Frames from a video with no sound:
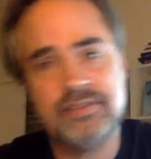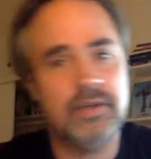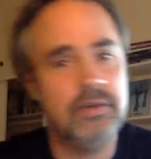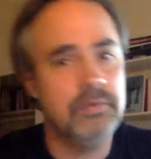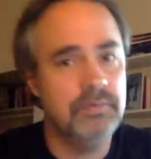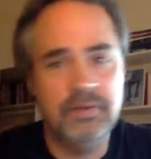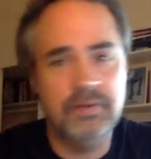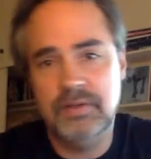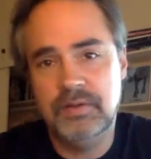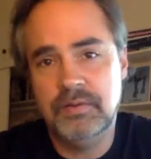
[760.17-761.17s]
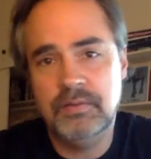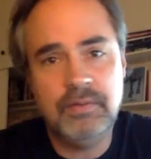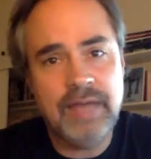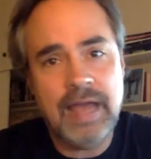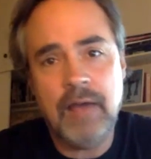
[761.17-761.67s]
So
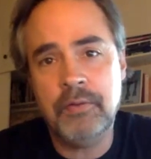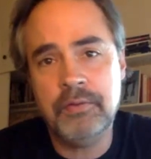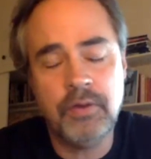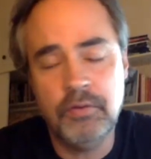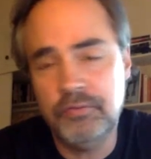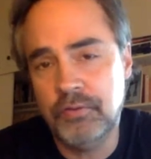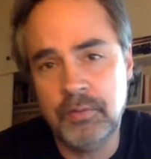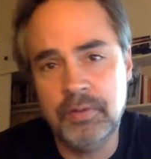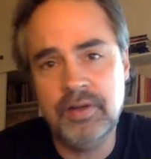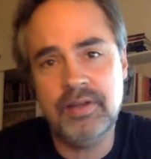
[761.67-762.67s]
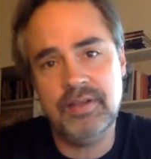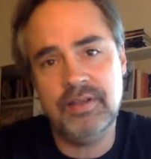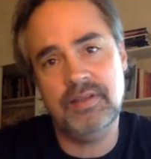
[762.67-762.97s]
how to go forward,